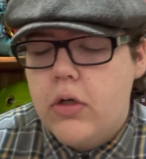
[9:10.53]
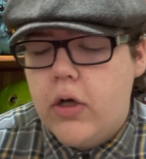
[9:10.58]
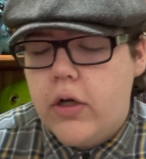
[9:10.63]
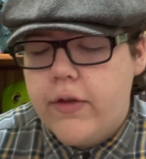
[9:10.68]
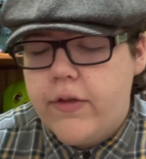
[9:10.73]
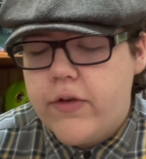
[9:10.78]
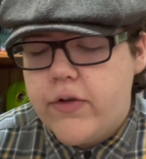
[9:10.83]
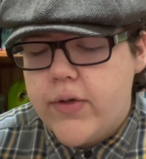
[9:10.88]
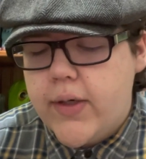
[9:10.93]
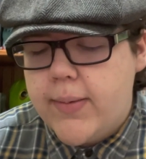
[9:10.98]

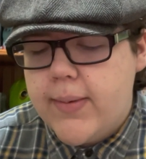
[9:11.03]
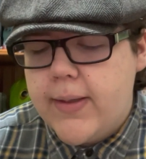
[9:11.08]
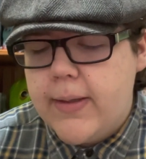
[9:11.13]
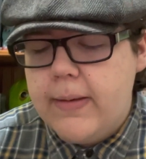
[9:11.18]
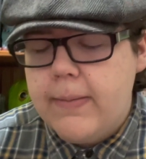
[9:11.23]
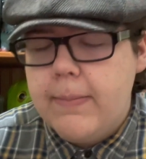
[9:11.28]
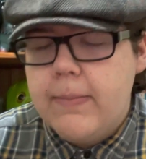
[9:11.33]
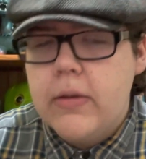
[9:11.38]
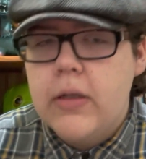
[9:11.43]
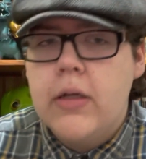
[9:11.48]
on streaming.
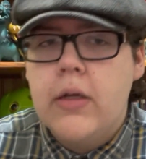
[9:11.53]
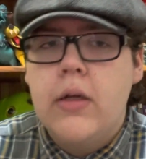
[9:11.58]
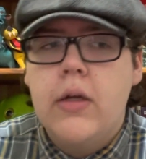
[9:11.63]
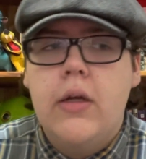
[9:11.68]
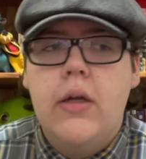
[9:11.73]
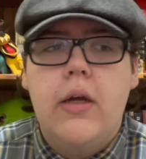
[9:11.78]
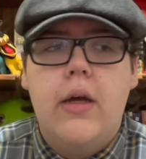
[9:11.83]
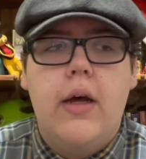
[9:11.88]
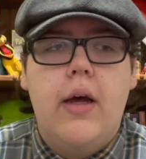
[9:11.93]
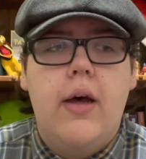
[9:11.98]

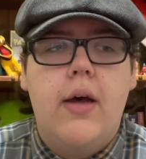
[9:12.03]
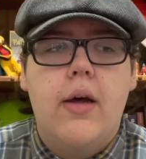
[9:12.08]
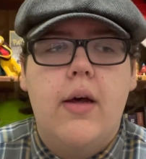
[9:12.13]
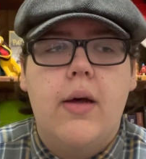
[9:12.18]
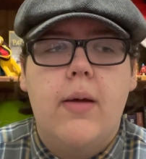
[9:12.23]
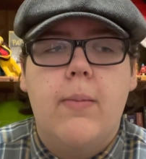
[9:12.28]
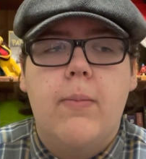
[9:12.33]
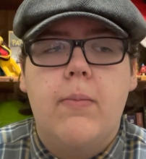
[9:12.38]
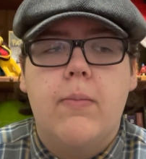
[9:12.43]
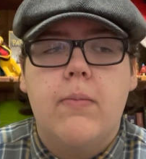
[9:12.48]

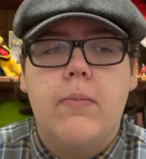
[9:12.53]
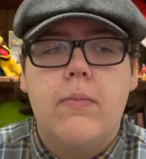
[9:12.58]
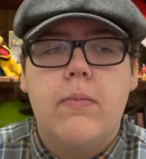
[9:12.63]
But